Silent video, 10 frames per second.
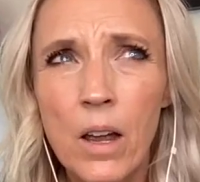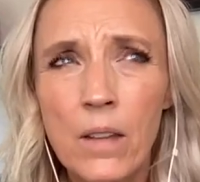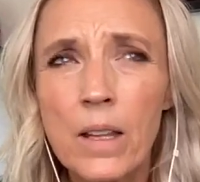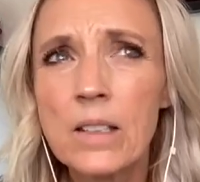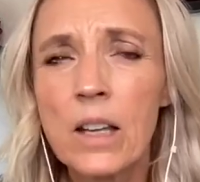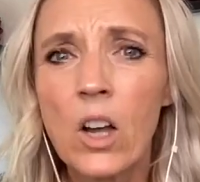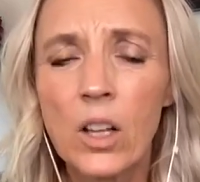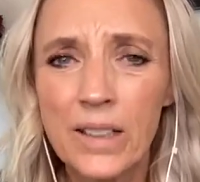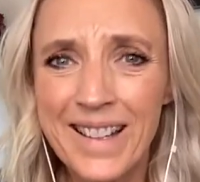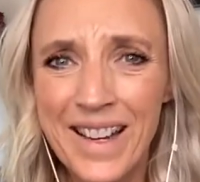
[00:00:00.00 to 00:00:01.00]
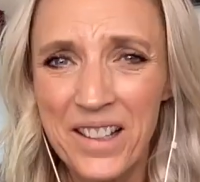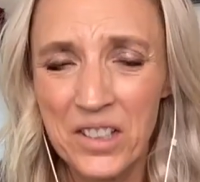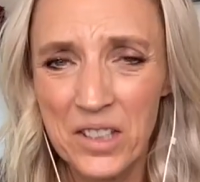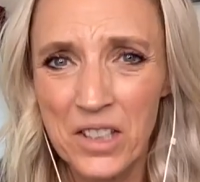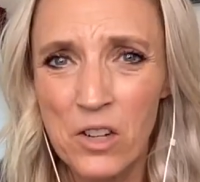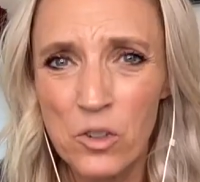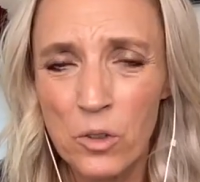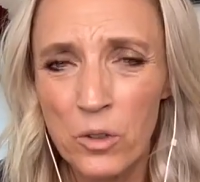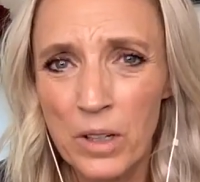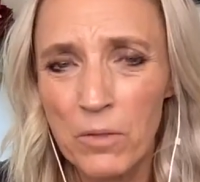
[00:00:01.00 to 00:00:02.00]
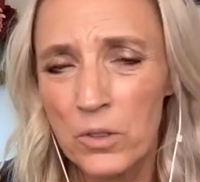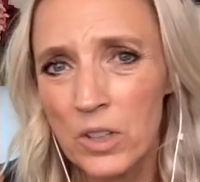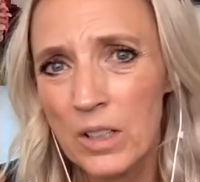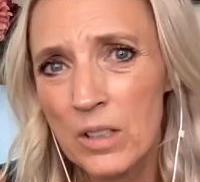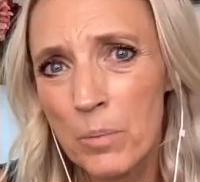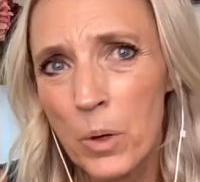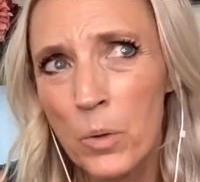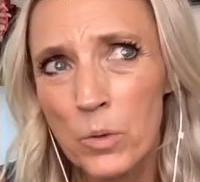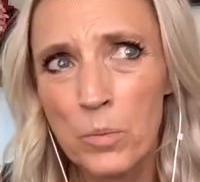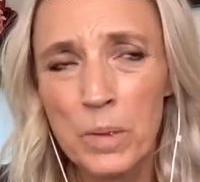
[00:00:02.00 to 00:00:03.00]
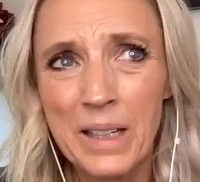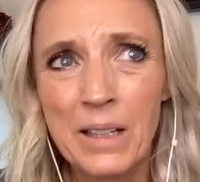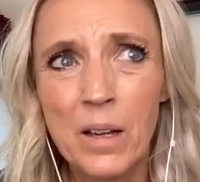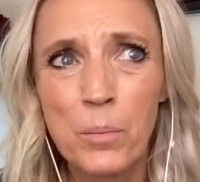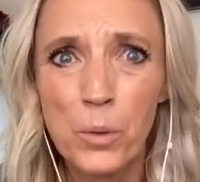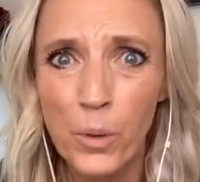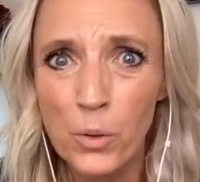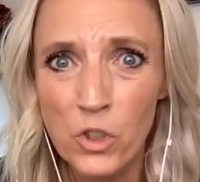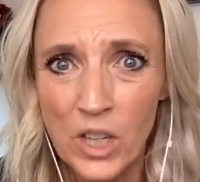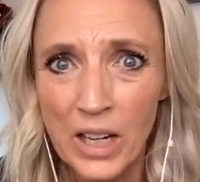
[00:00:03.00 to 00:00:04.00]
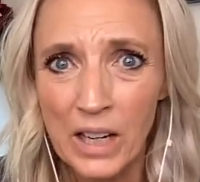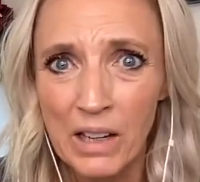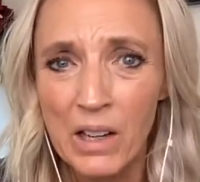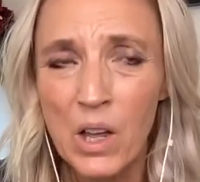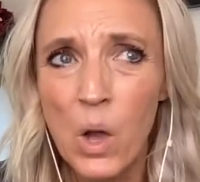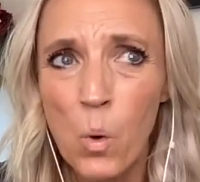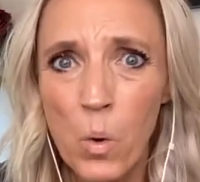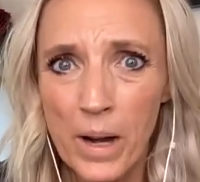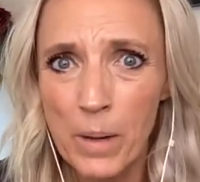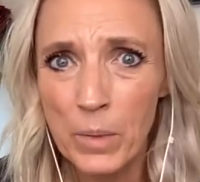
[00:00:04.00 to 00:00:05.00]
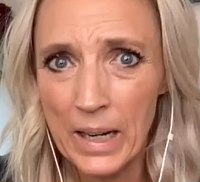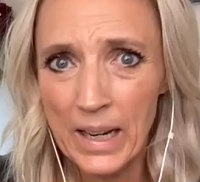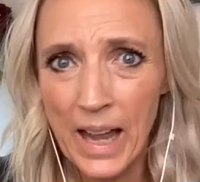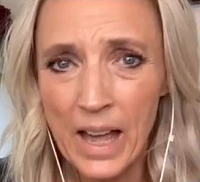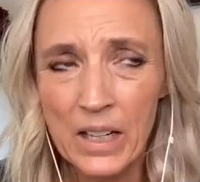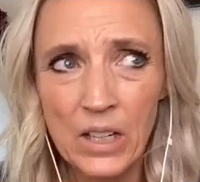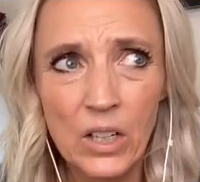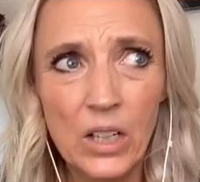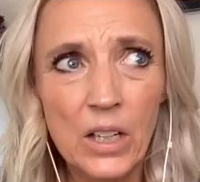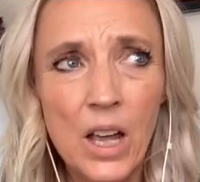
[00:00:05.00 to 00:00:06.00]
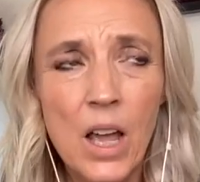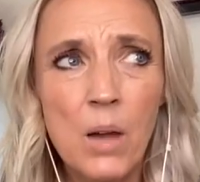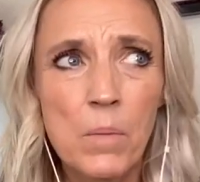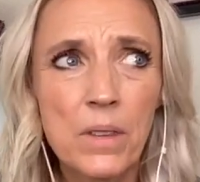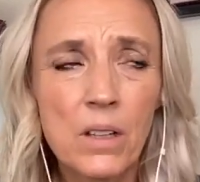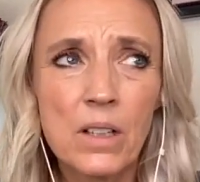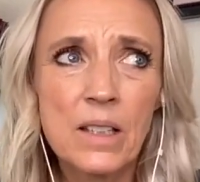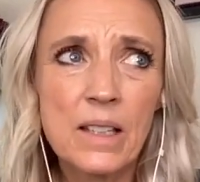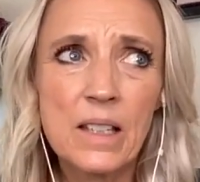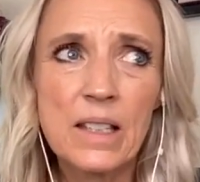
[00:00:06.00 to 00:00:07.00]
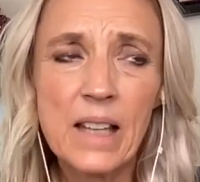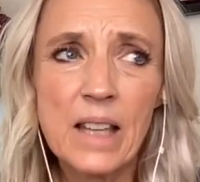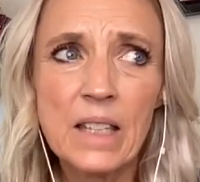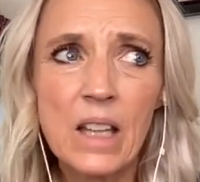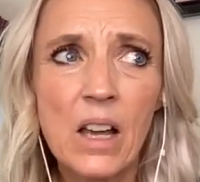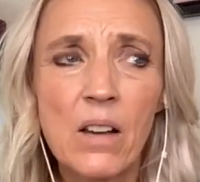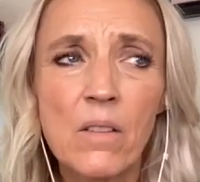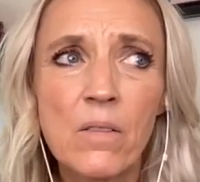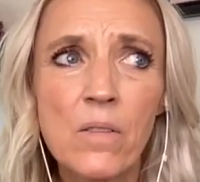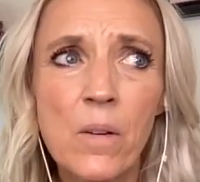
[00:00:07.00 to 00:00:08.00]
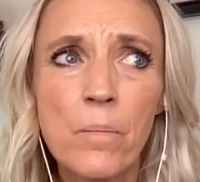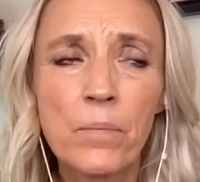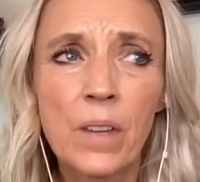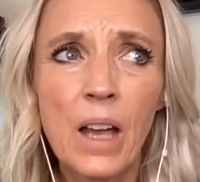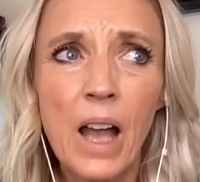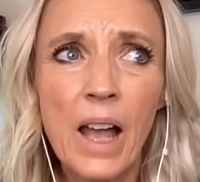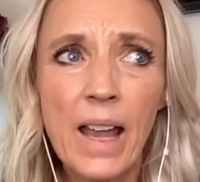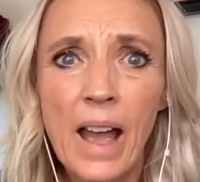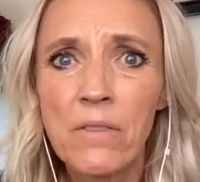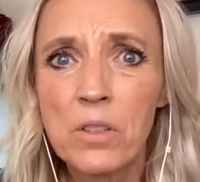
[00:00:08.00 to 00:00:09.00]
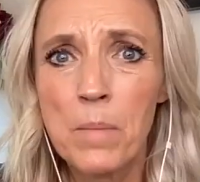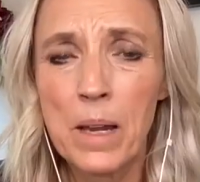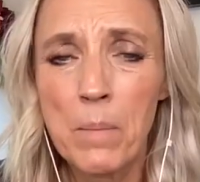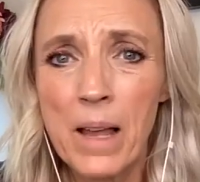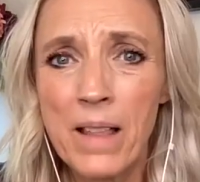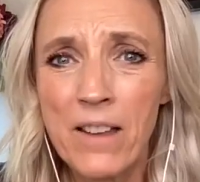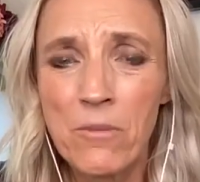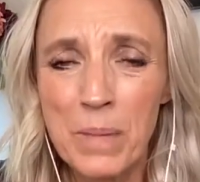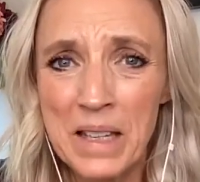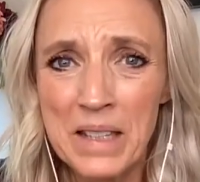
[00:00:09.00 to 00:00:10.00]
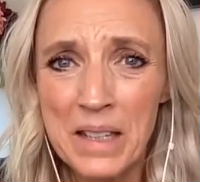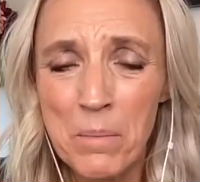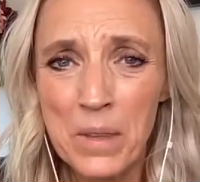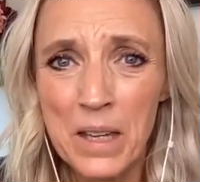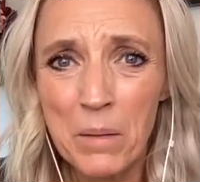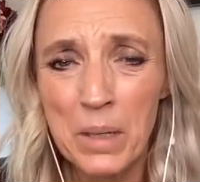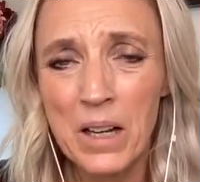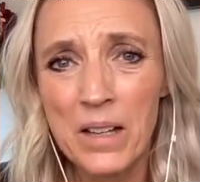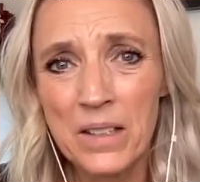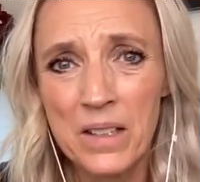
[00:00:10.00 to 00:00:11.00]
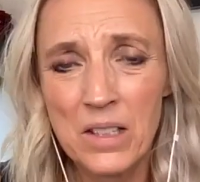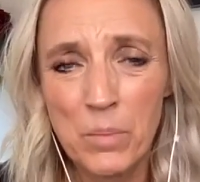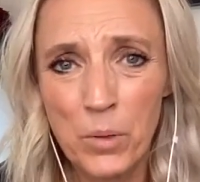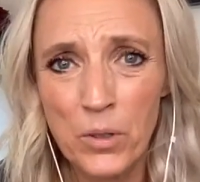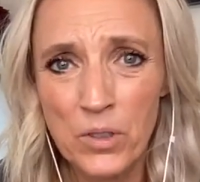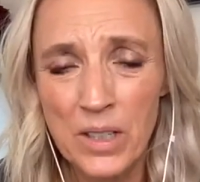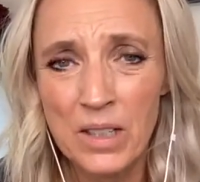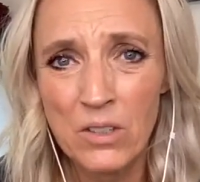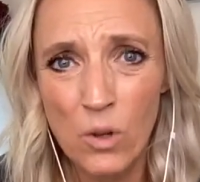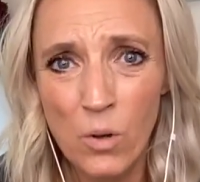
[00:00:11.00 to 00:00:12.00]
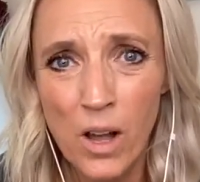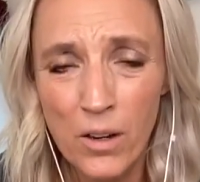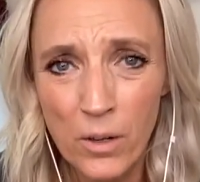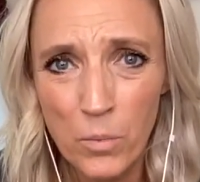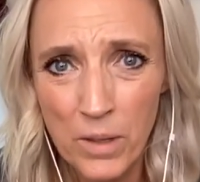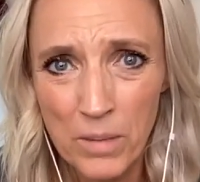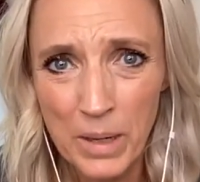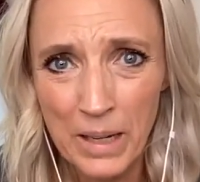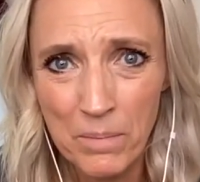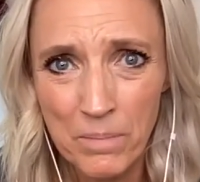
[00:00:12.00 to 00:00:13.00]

unless I called it an existential grief, which I suppose would be approaching what I'm getting at here. But there is this sense of, I have to make my life mean something because this person is no longer with me.